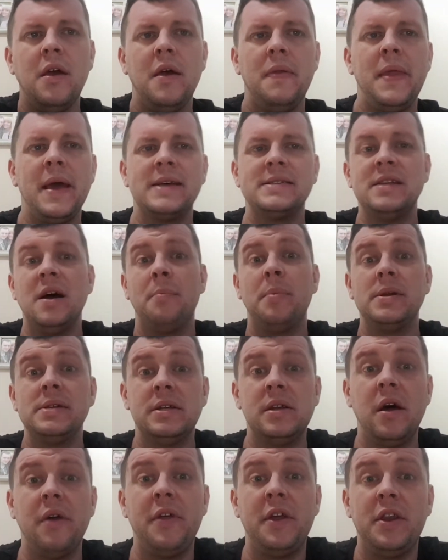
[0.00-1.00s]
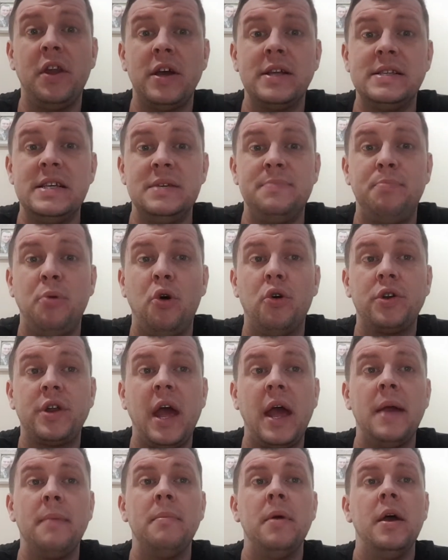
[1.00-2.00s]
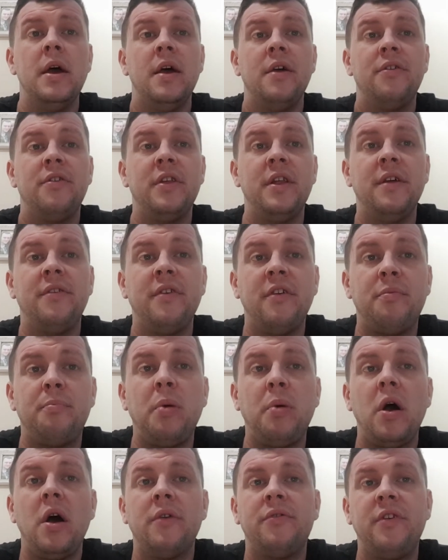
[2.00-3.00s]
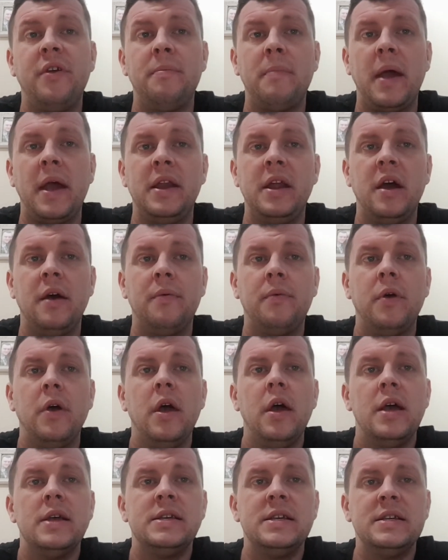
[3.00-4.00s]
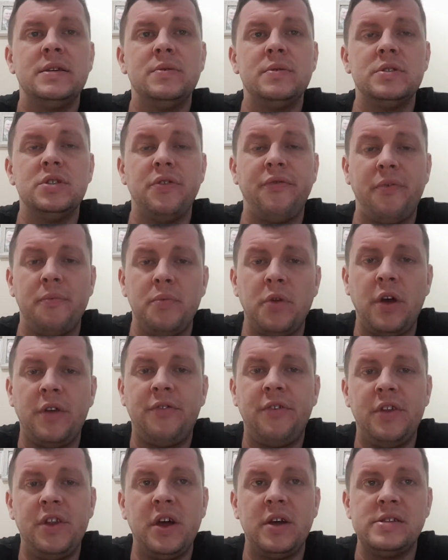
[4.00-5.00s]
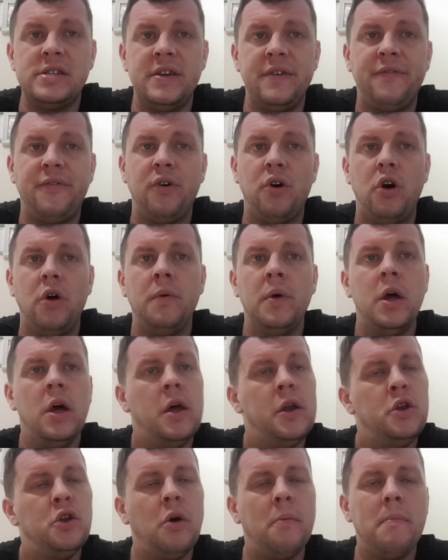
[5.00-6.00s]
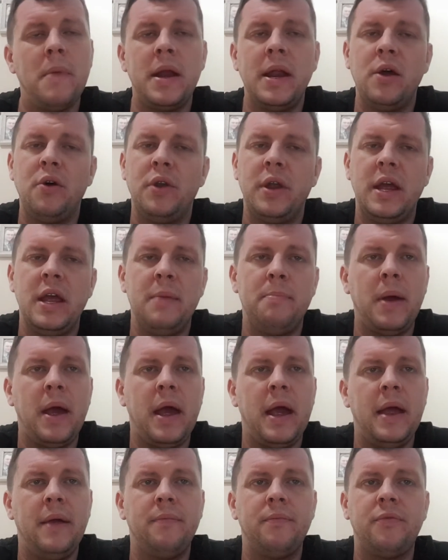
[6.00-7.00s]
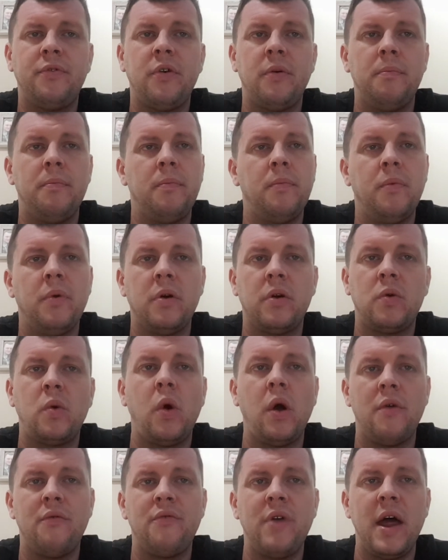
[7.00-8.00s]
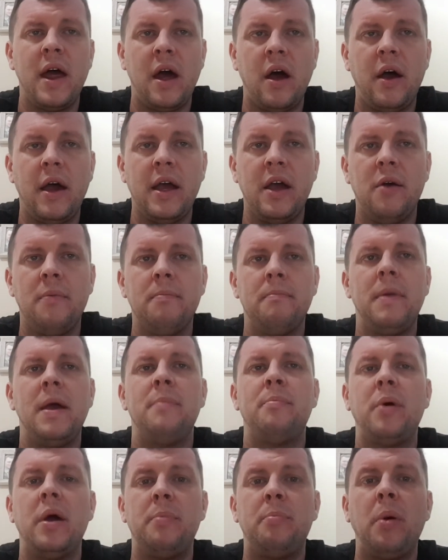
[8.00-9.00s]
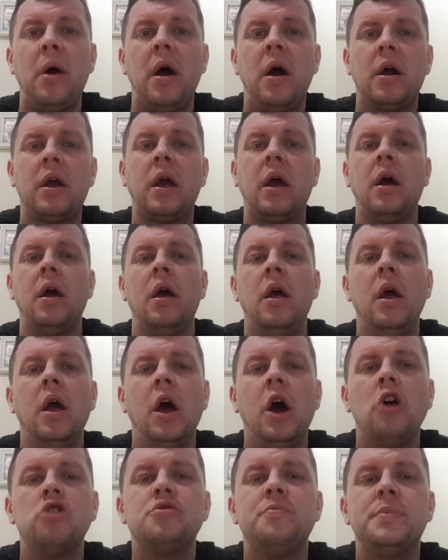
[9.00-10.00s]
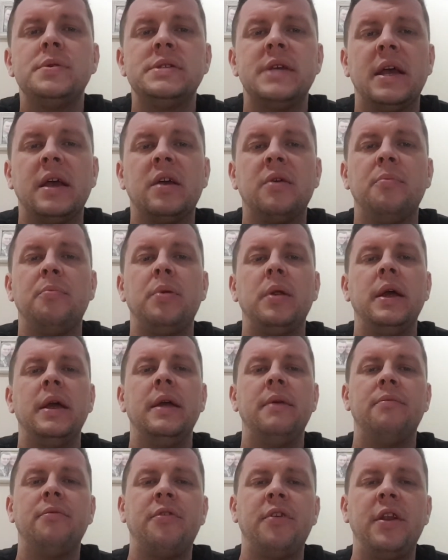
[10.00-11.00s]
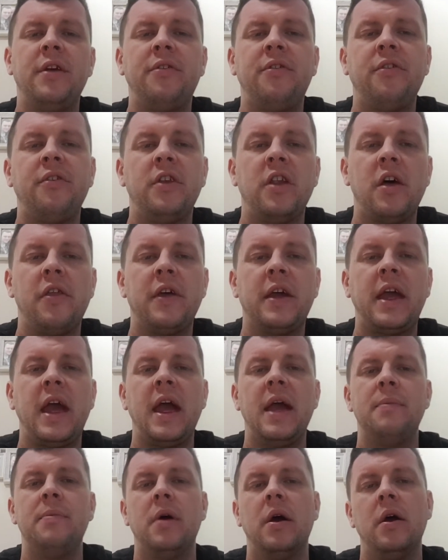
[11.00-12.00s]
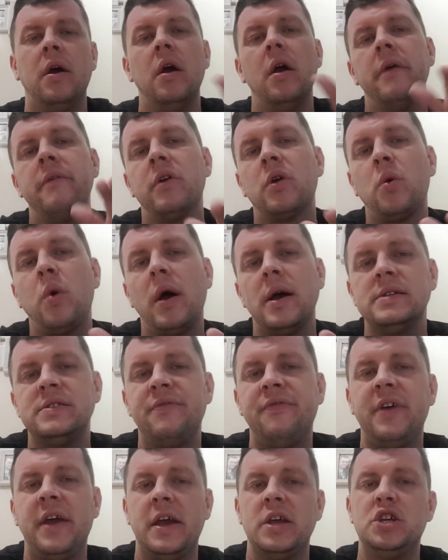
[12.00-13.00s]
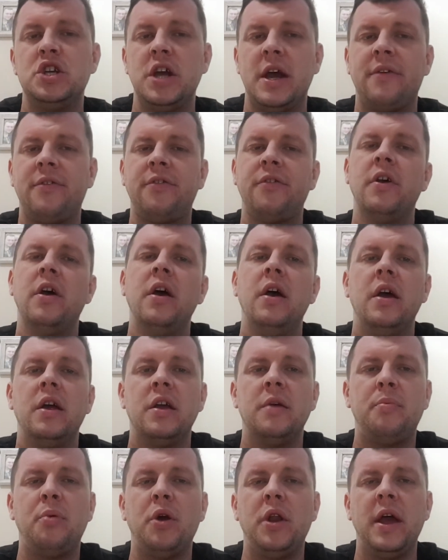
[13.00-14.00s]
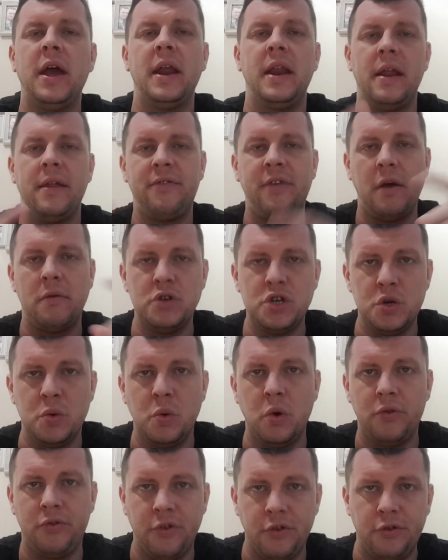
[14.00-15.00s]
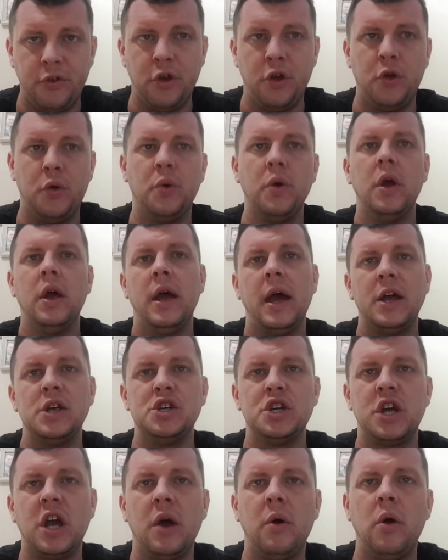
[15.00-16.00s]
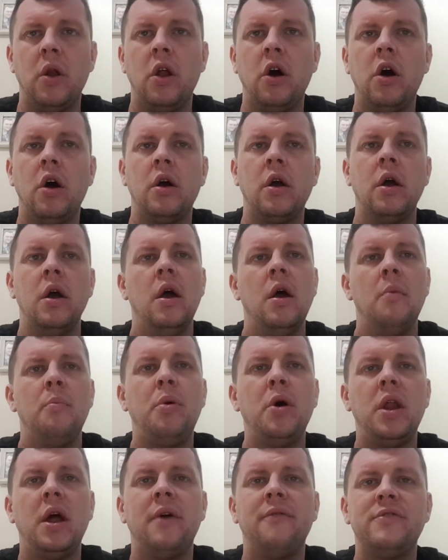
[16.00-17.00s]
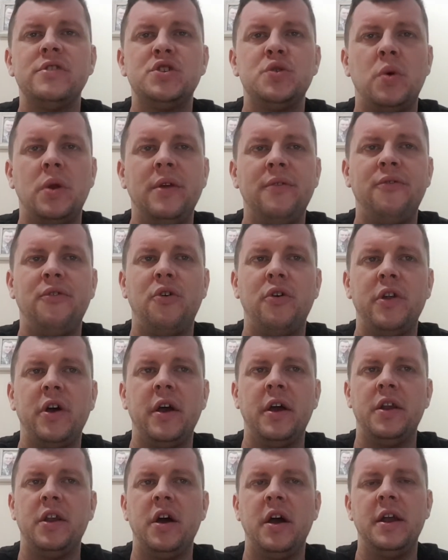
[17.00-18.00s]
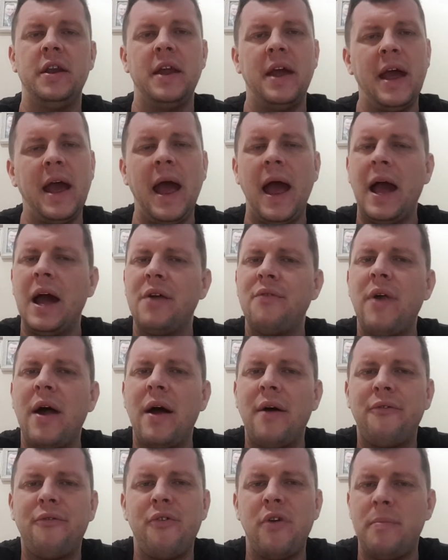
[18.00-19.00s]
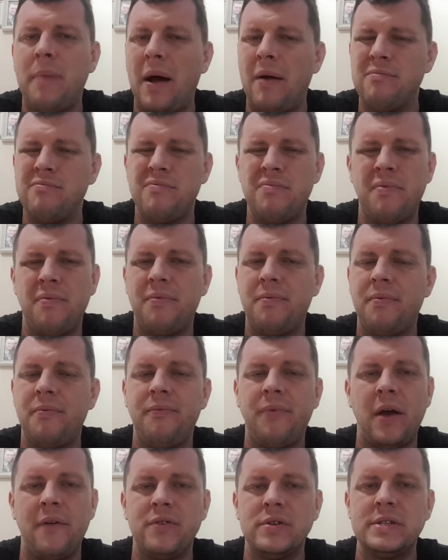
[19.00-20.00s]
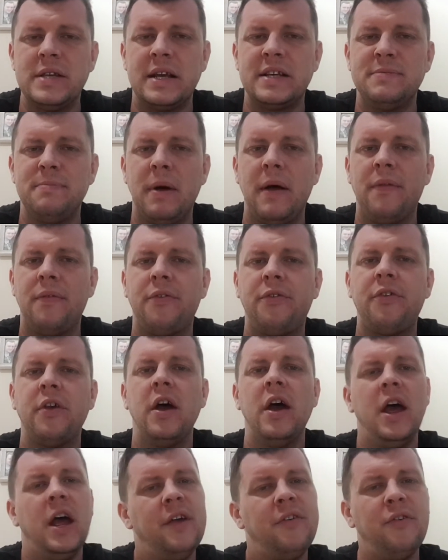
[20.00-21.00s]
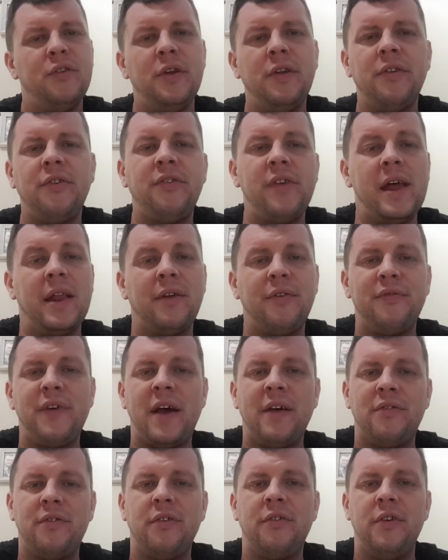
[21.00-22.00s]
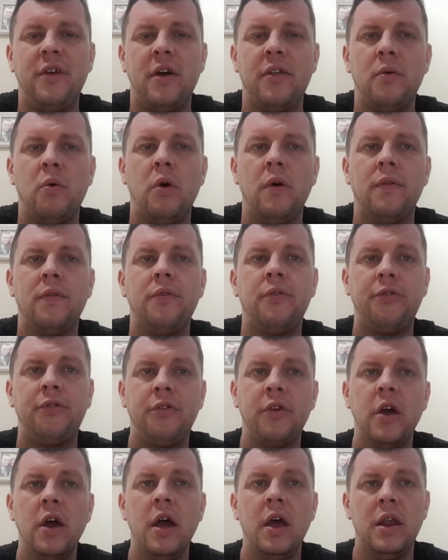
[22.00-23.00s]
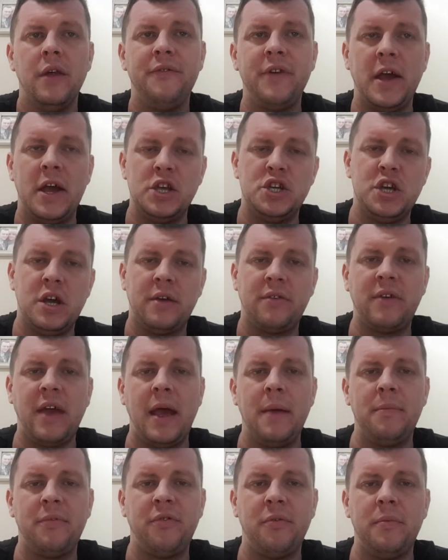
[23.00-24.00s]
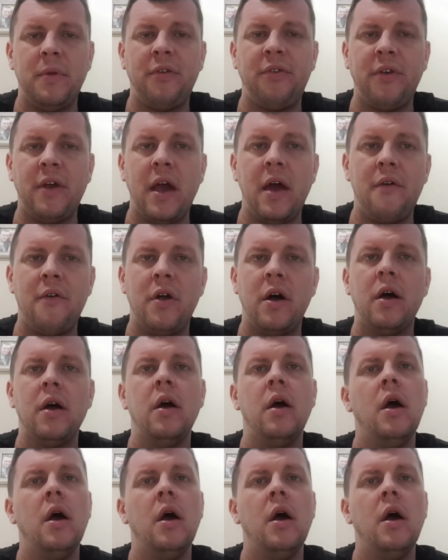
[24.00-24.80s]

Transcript: Next up is another 90s board game. So this is Party Mania. This was from 1994. Not many on eBay, so quite rare item. Made by Parker. 100% complete. So this is another game that requires a VHS. You put it in, it tells you what to do as you go along. Put it up for $24.99. It hung around for about 5 or 6 months. So it didn't sell as fast as the other ones, the VHS games from this era.